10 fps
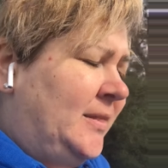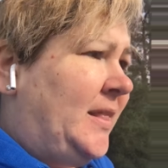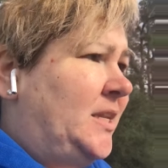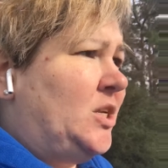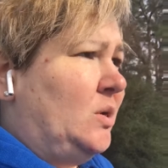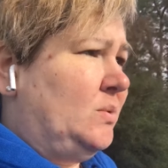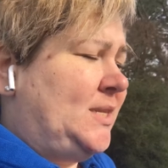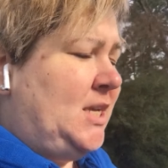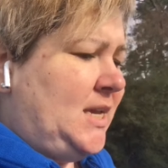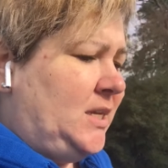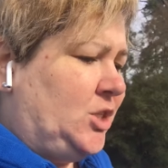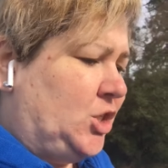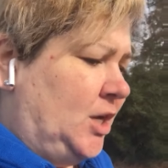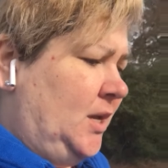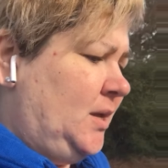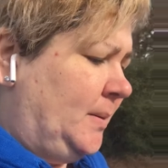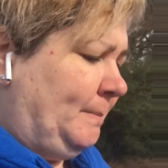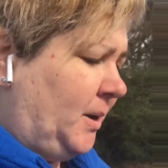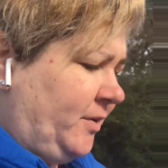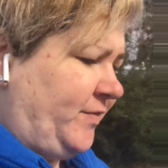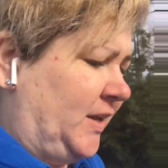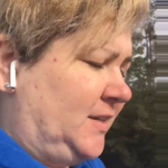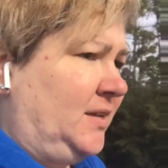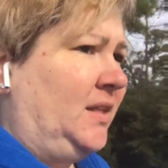They don't teach perfect